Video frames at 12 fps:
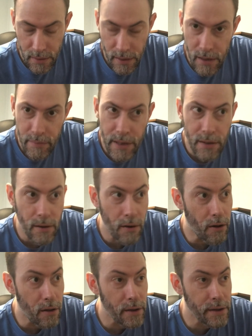Got them
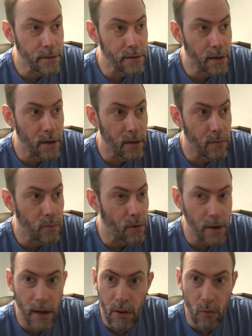out
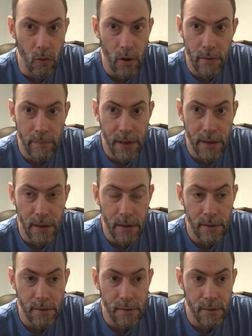of one
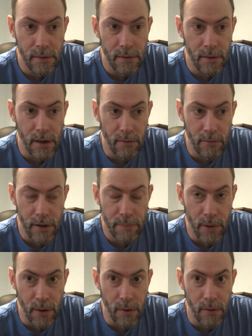bin at
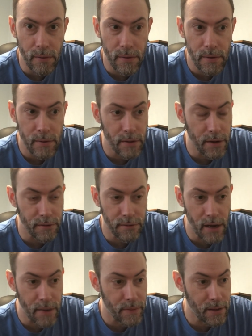Repo. I
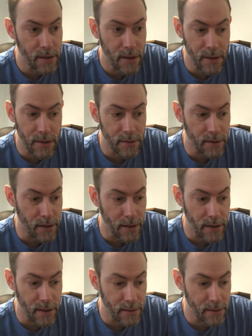just happened to hit it. I
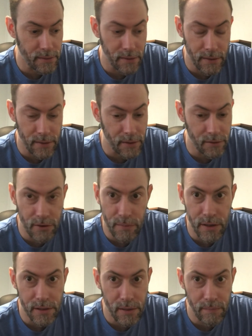think
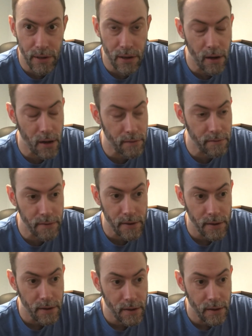Jimmy tipped me off
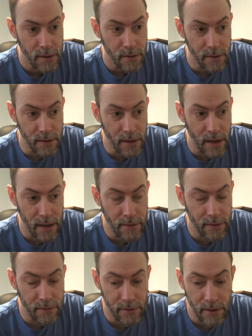that he had
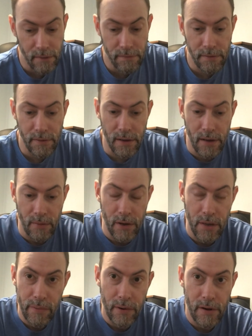this stuff, and when
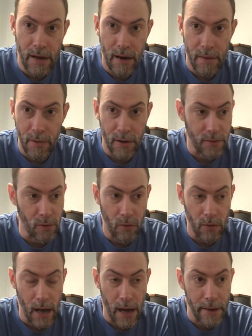he put it out, I bought the
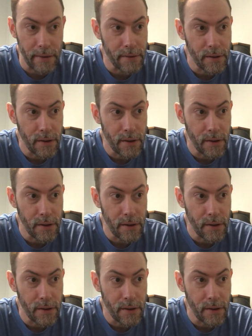whole lot.